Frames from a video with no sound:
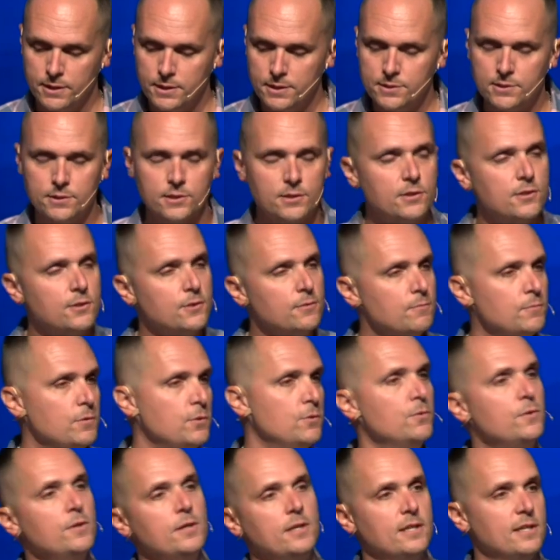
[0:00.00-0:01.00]
is a
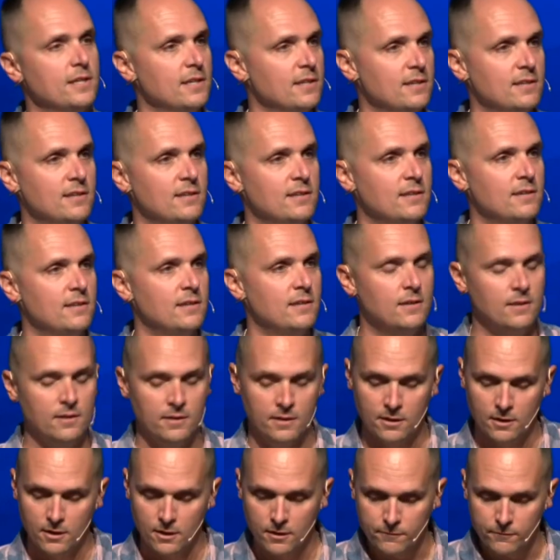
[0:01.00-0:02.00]
community
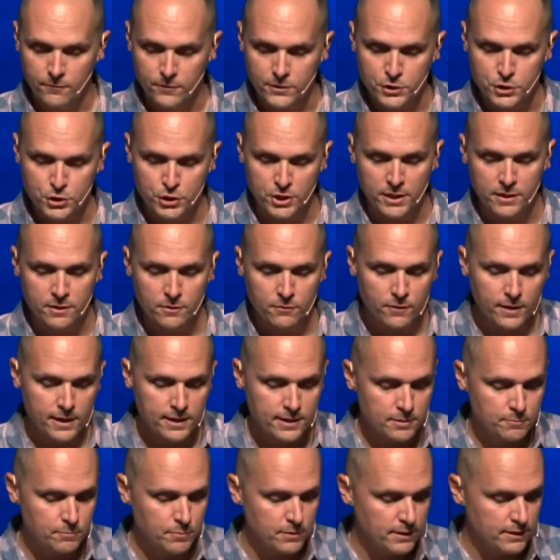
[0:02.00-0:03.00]
of
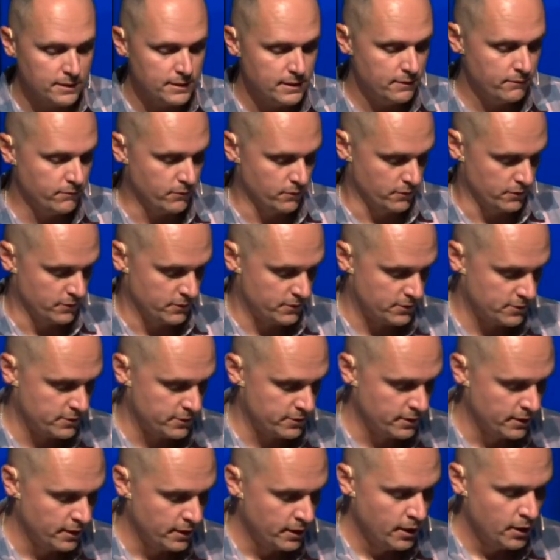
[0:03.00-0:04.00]
regenerated believers
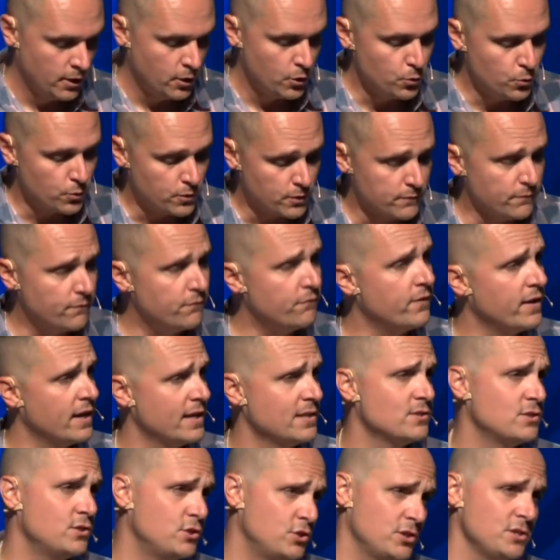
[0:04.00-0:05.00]
who
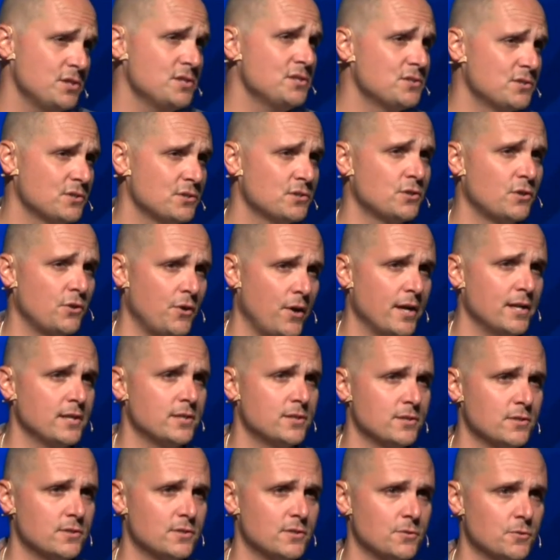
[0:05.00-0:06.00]
confess Jesus
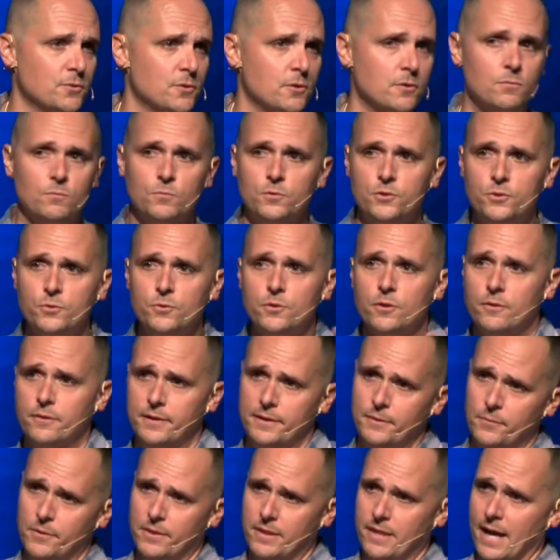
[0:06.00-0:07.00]
Christ as Lord. Would you agree
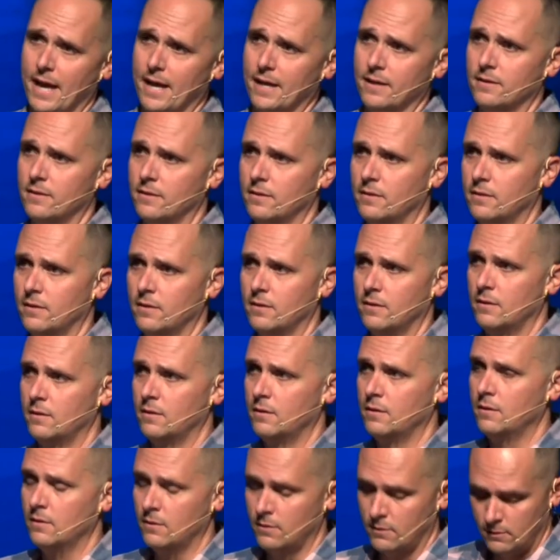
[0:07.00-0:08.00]
with that?
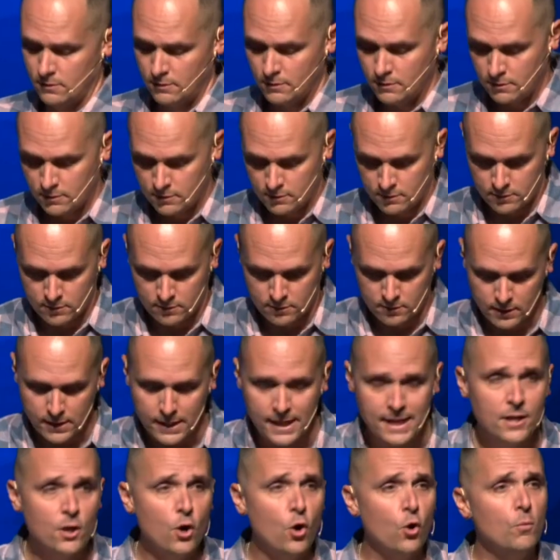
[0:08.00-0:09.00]

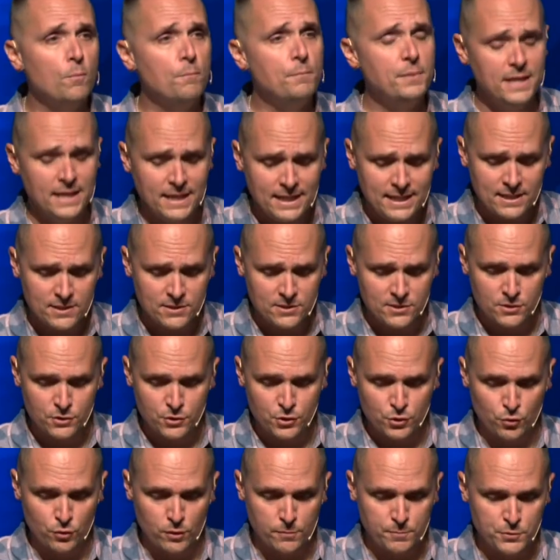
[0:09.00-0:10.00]
In obedience to
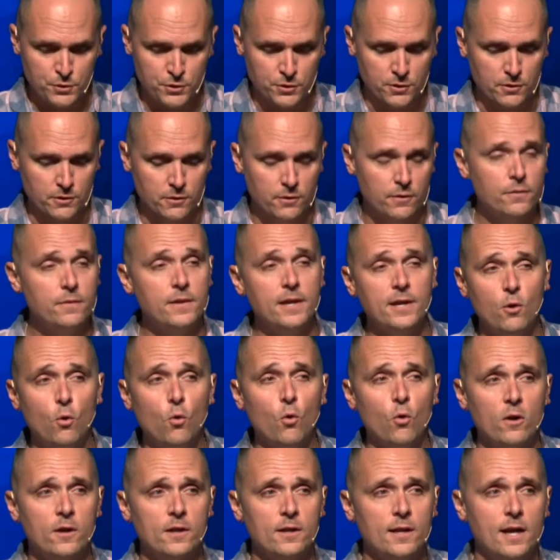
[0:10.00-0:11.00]
Scripture, they
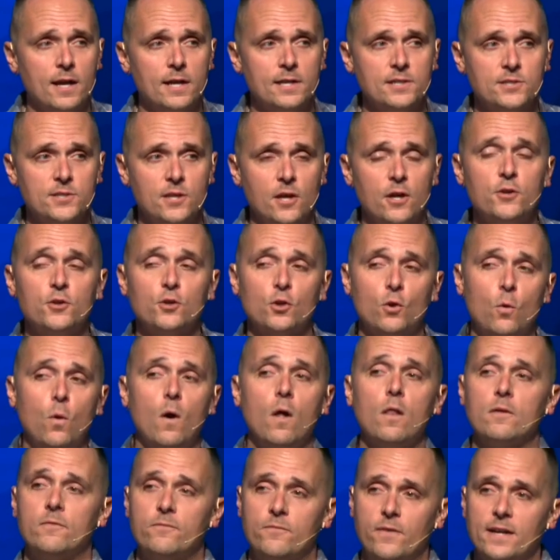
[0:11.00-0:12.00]
organize under
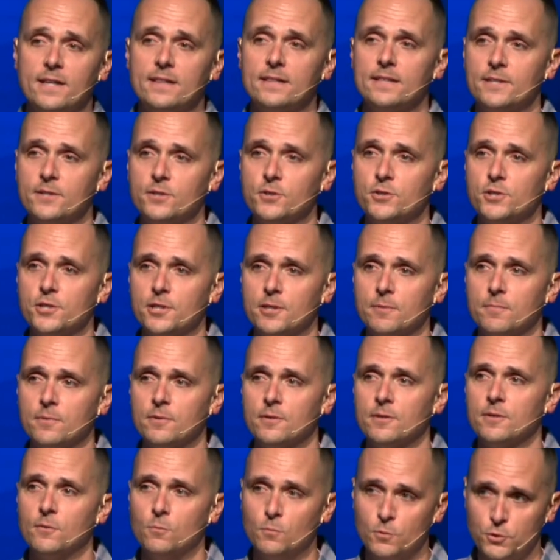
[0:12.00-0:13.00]
qualified leadership.
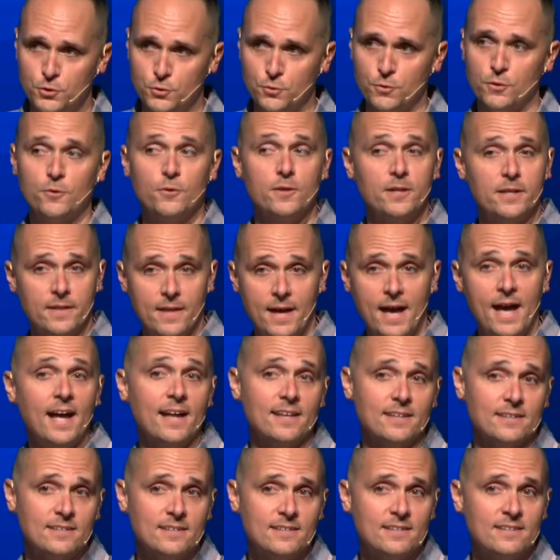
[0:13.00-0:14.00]
Would you agree to
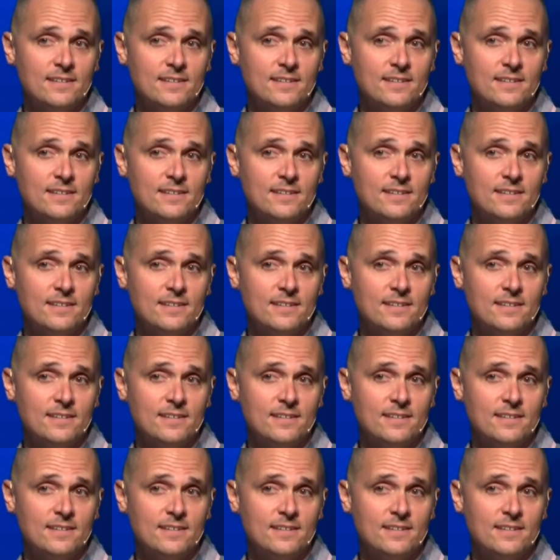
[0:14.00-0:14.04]
that?